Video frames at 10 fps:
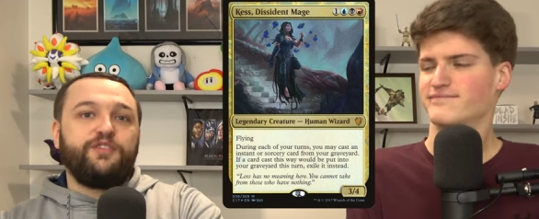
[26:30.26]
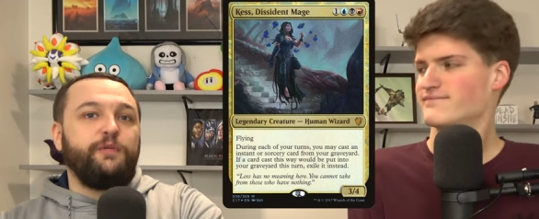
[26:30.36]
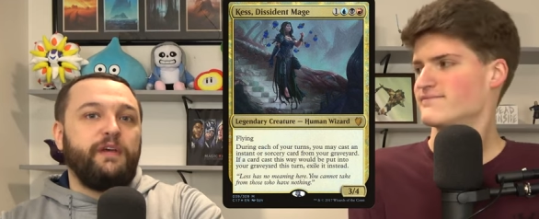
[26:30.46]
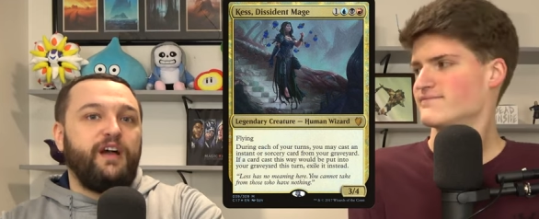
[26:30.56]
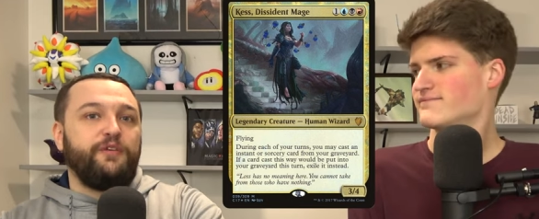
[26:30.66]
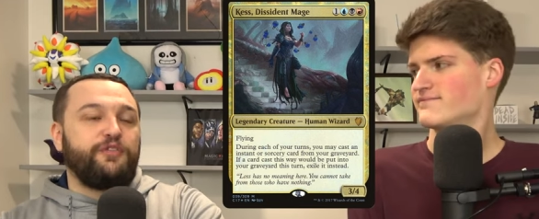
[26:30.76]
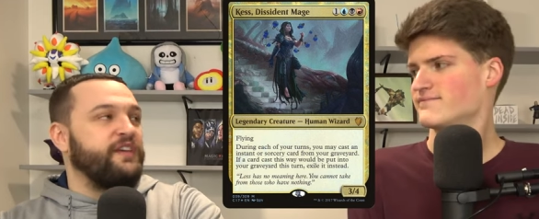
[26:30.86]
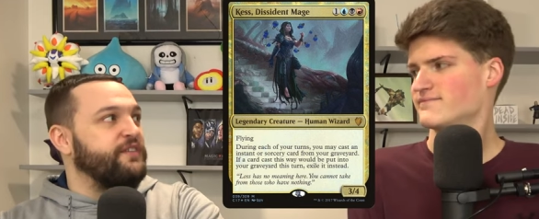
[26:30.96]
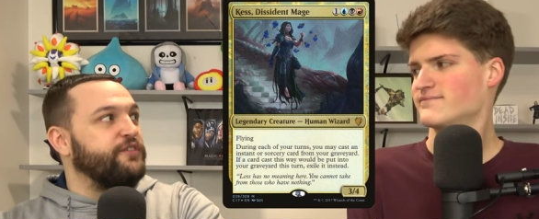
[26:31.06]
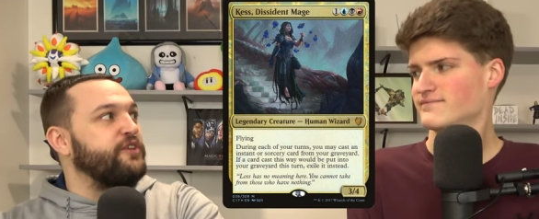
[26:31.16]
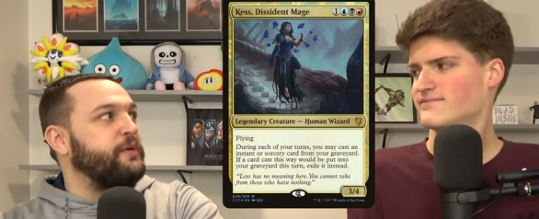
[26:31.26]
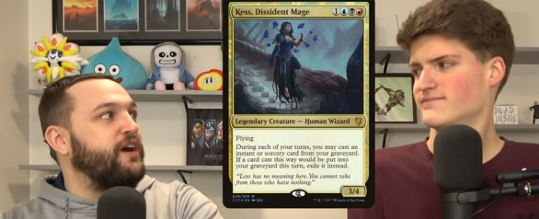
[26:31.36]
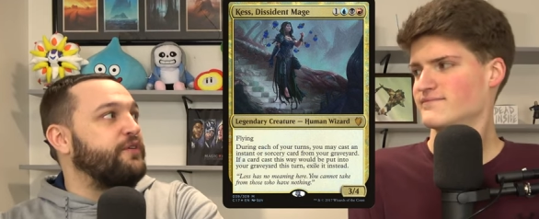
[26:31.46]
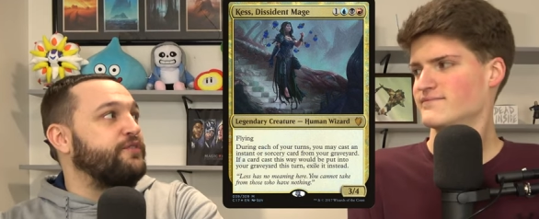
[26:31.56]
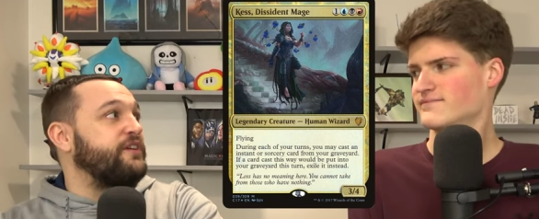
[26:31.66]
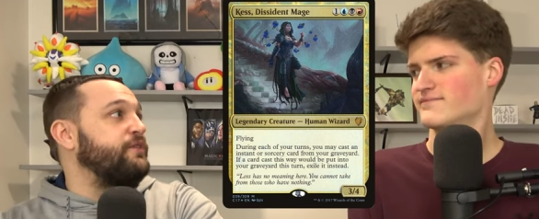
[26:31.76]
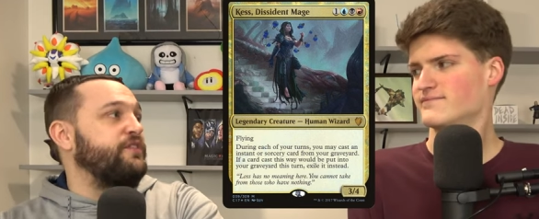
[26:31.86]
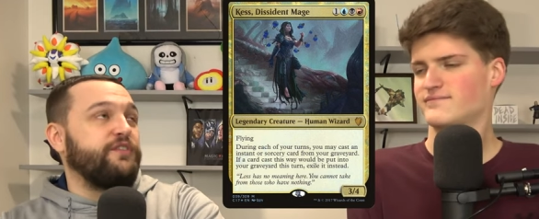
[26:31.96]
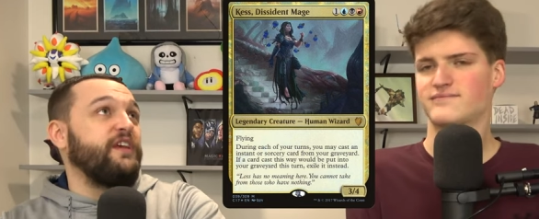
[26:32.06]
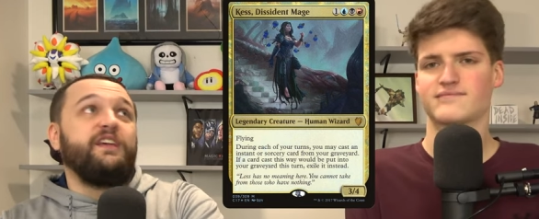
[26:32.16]
Speaker 1: going to be other things. There's going to be other
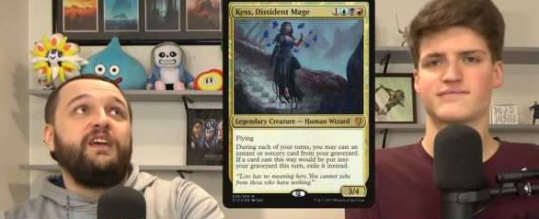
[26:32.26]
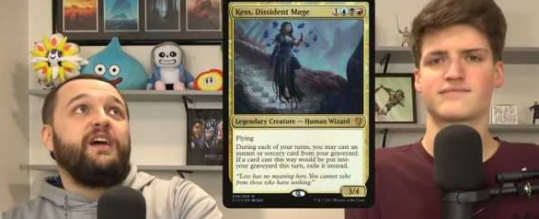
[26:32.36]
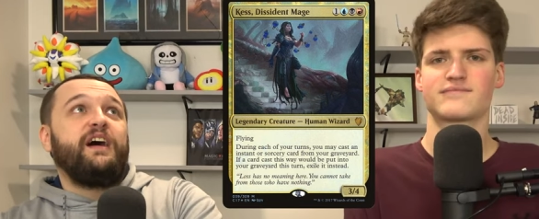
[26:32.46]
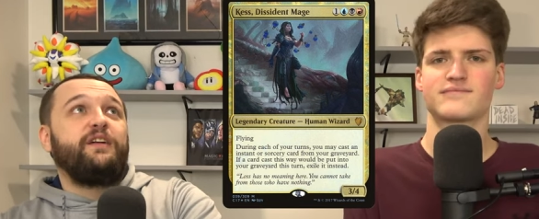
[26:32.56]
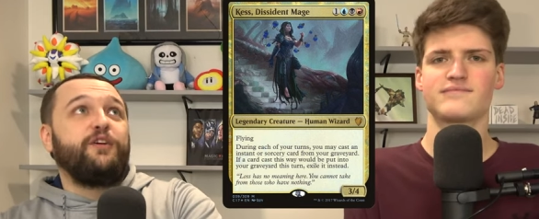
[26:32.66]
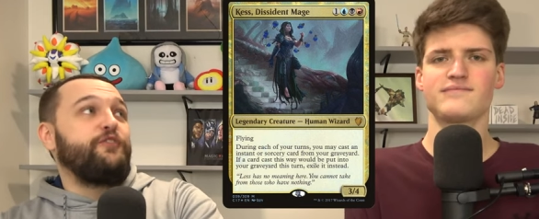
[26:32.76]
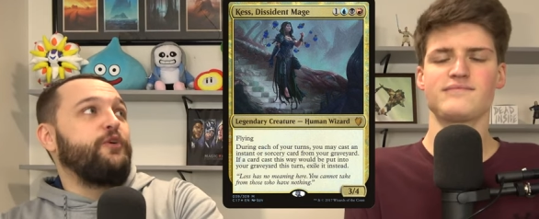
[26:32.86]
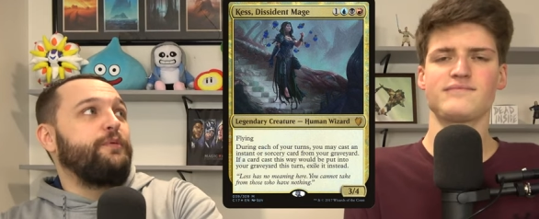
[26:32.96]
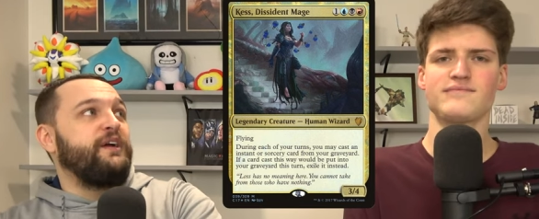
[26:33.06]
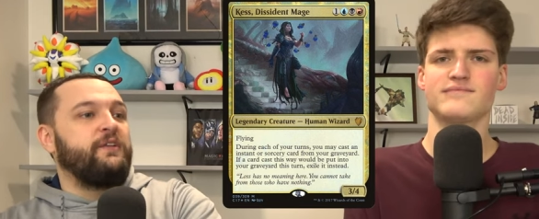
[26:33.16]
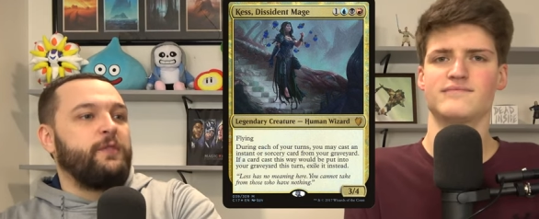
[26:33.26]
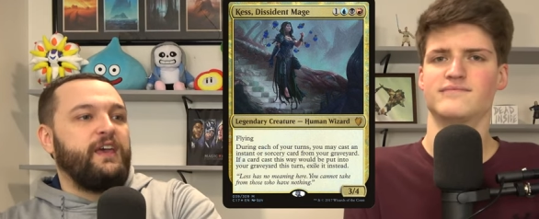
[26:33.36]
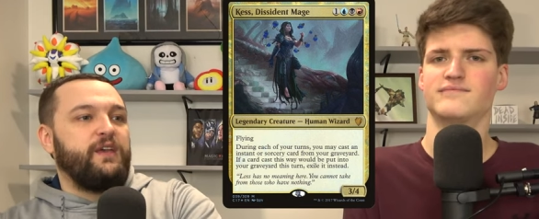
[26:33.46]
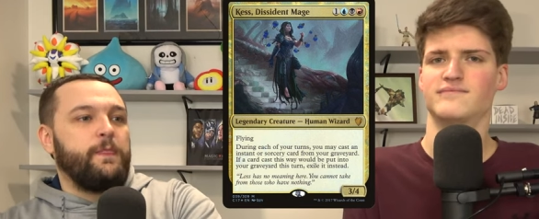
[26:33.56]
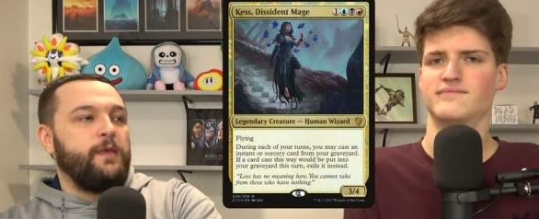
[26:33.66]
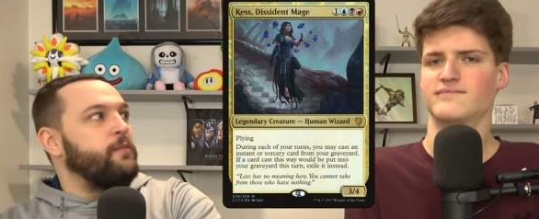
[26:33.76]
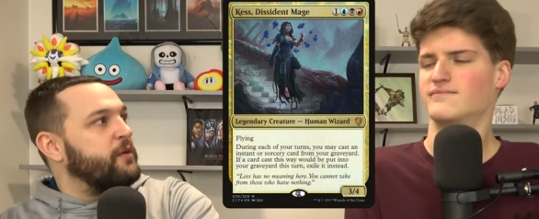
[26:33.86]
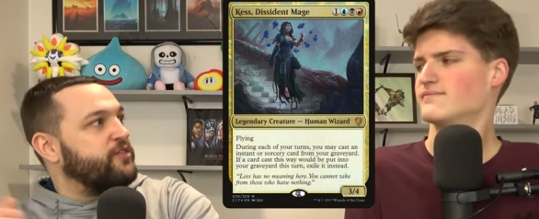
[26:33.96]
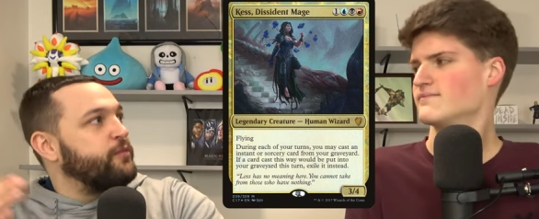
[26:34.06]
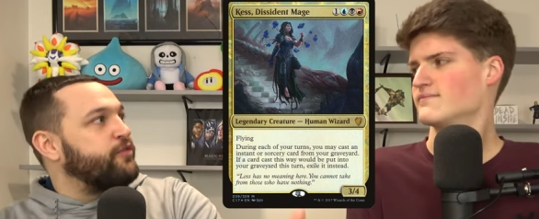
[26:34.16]
synergies. Like I don't know if you're playing like maybe
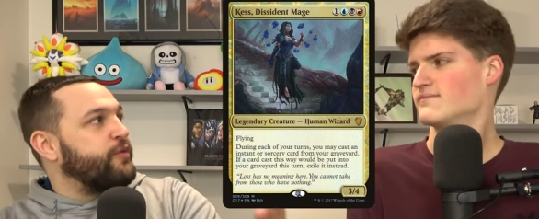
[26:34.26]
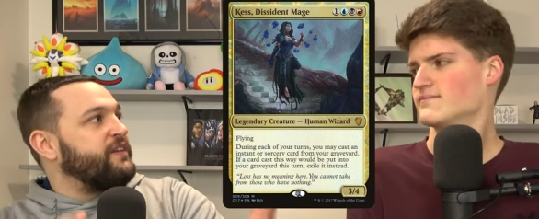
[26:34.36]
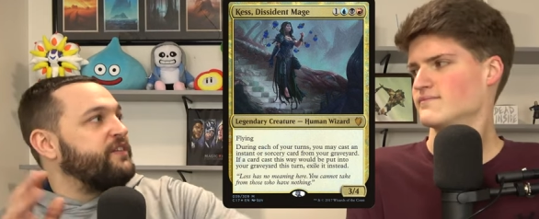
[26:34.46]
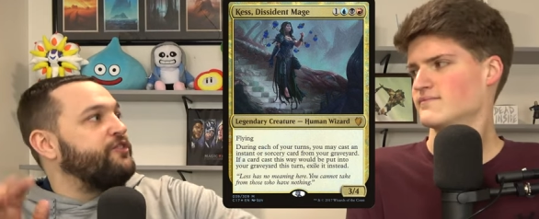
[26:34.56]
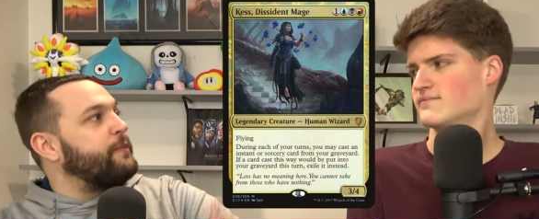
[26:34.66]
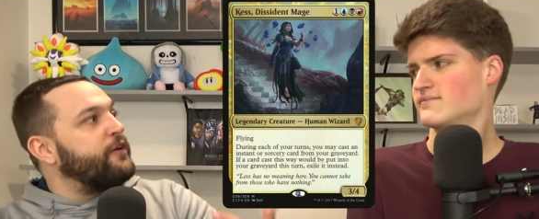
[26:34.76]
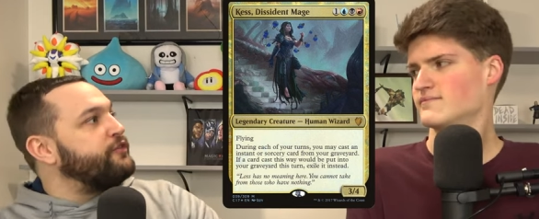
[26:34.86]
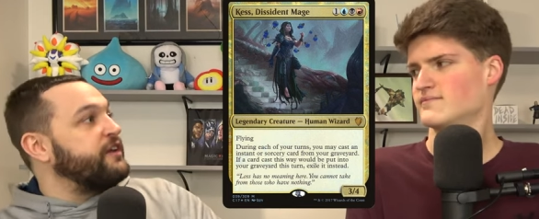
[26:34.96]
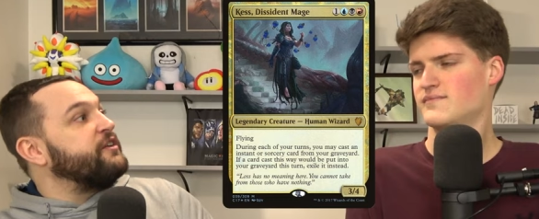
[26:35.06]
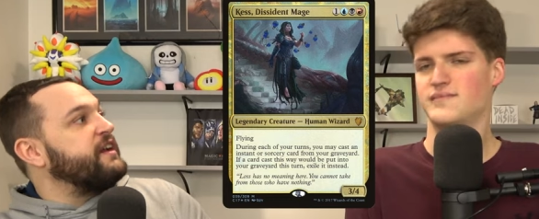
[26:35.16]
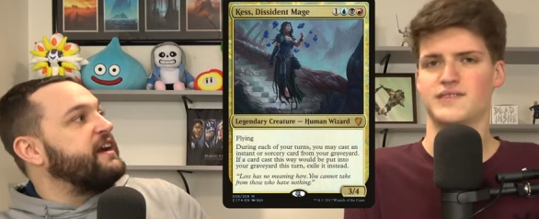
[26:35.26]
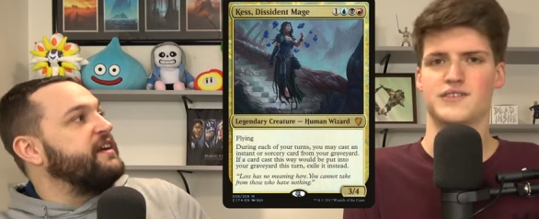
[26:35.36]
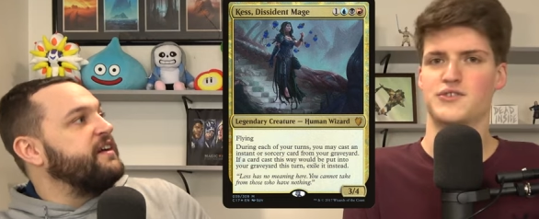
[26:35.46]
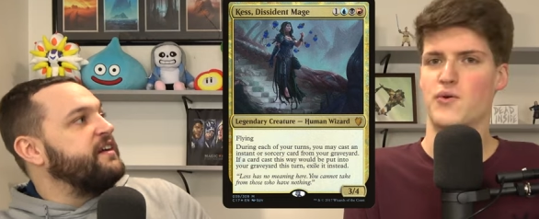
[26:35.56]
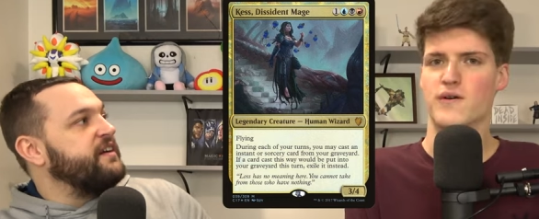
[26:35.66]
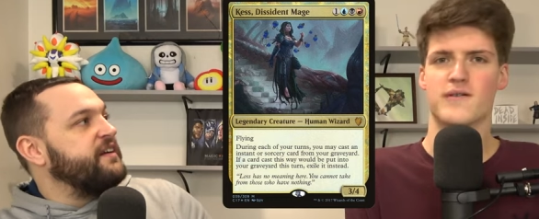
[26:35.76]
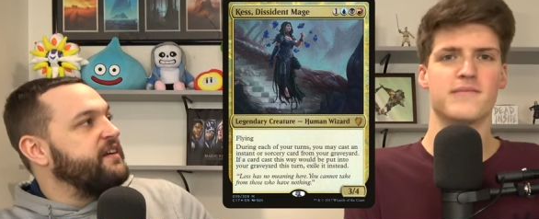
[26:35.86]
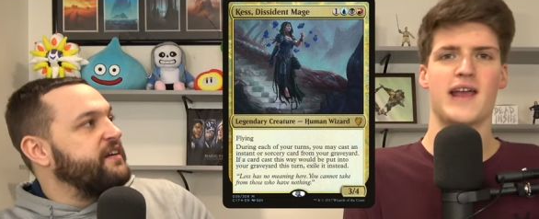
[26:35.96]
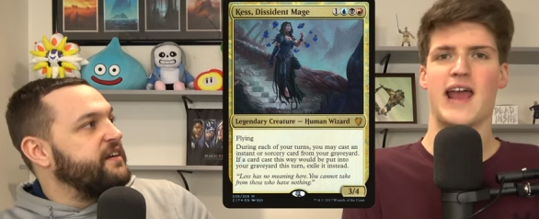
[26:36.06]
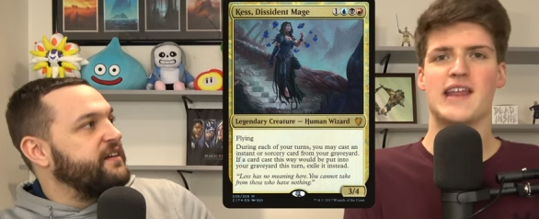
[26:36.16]
some Grixis Spellslinger deck.
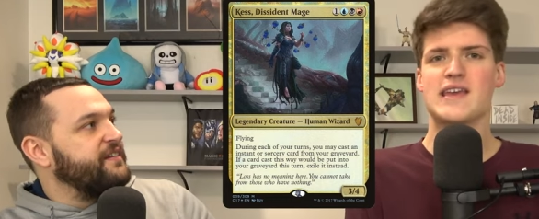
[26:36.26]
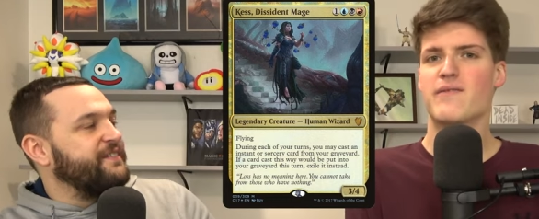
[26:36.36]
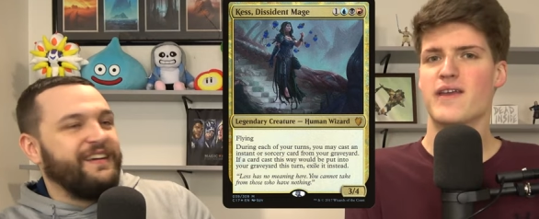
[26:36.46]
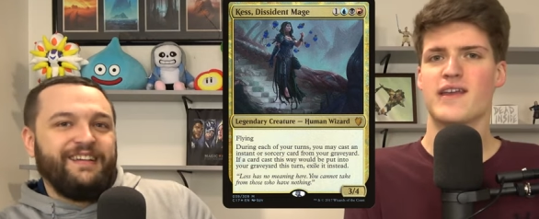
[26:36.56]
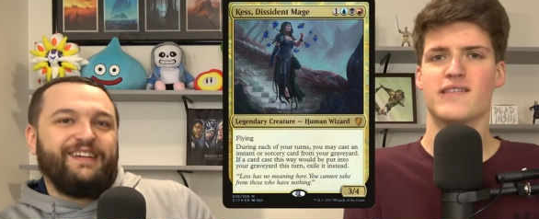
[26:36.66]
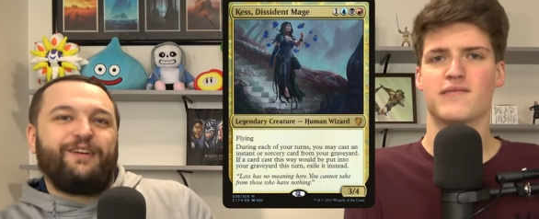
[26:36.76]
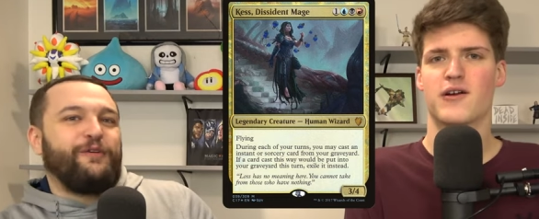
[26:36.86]
Speaker 2: Storm. Anything